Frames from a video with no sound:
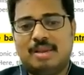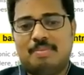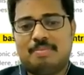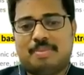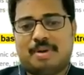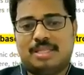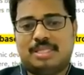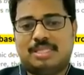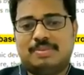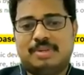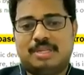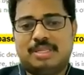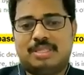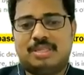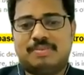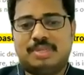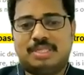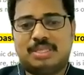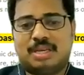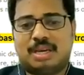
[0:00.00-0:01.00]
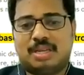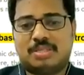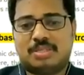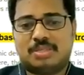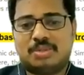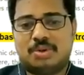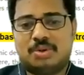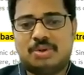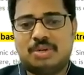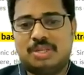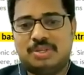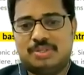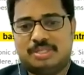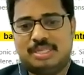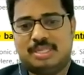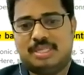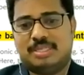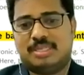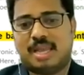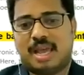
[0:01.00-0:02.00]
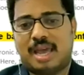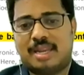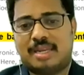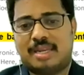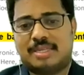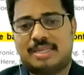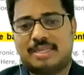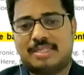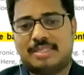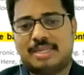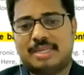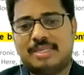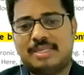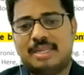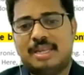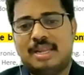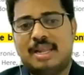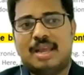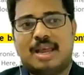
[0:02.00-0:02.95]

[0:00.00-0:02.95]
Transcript: pulse width which are stored using character set